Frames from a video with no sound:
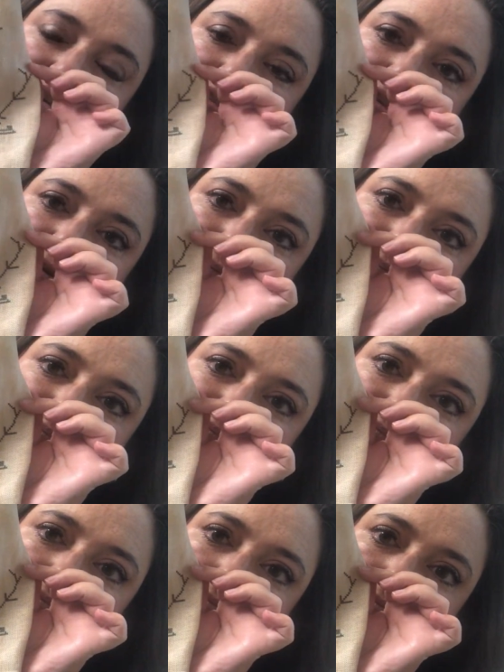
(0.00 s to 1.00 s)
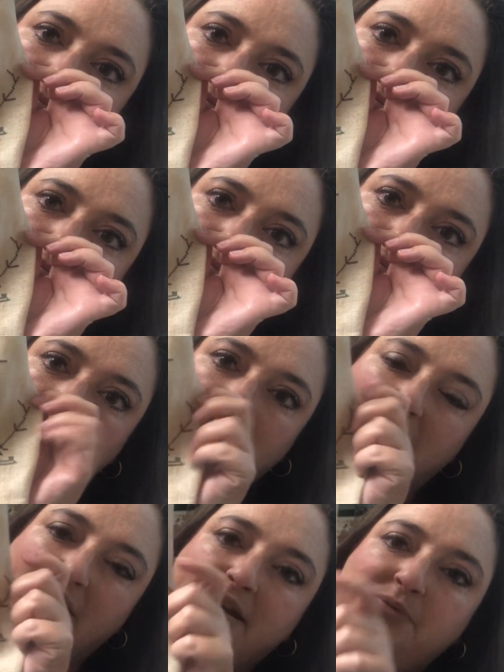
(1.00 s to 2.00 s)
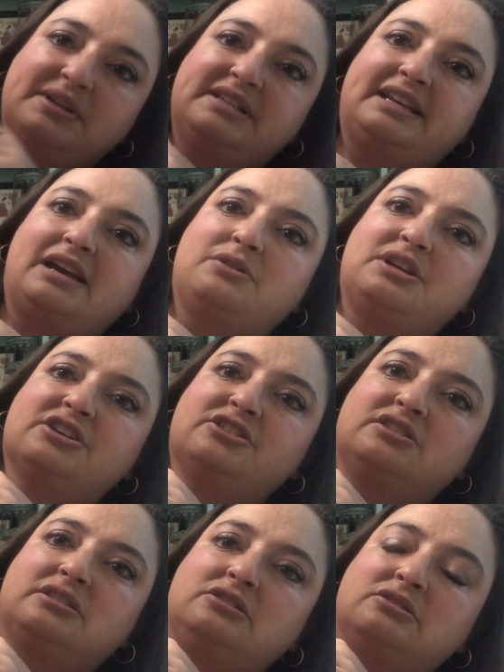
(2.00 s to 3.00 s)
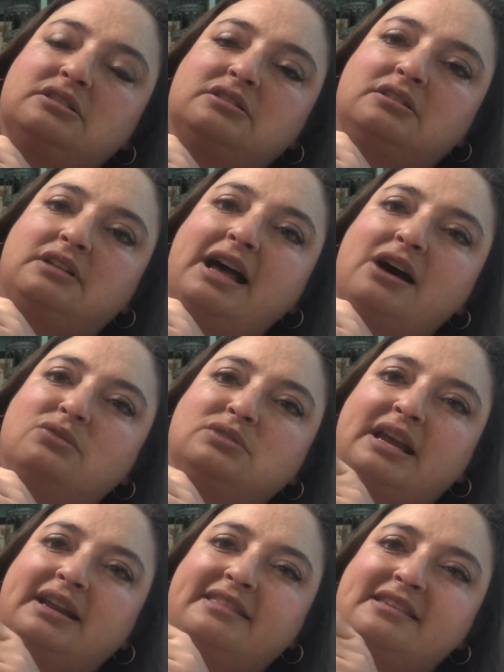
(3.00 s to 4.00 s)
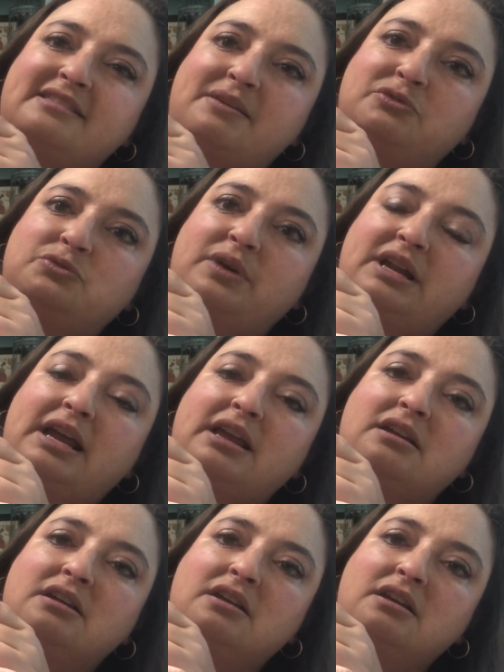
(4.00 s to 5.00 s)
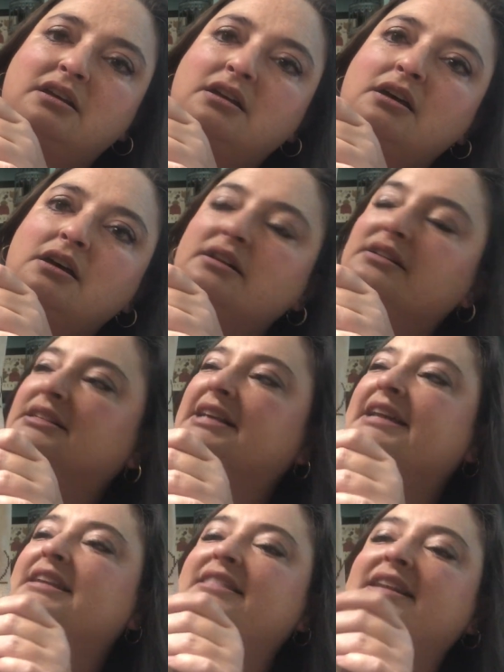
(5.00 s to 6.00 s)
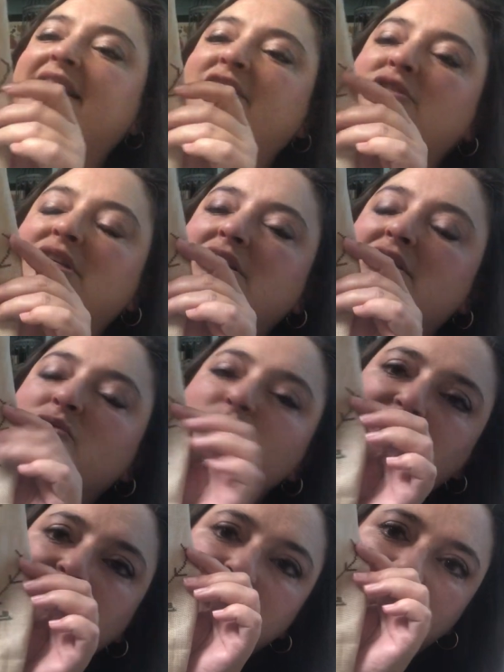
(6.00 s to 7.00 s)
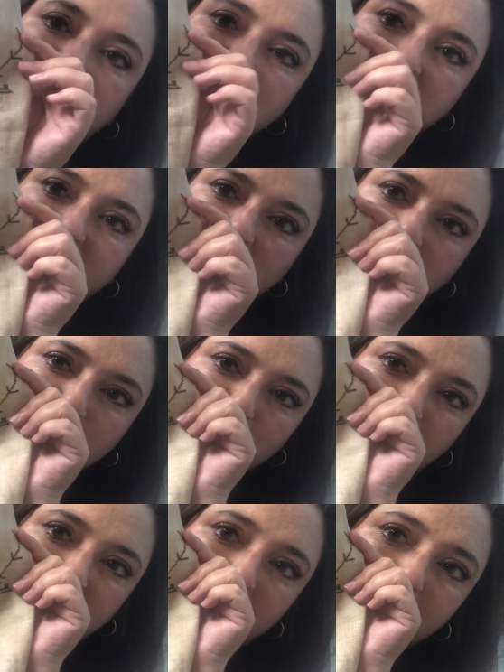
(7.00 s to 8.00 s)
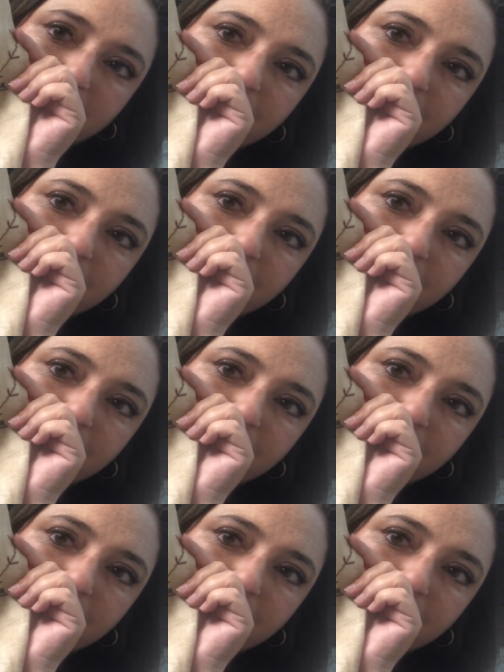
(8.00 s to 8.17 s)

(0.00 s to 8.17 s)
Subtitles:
So I kind of went down here to do this little house, and I think that was when I decided that I only needed one Sunday stitch per year.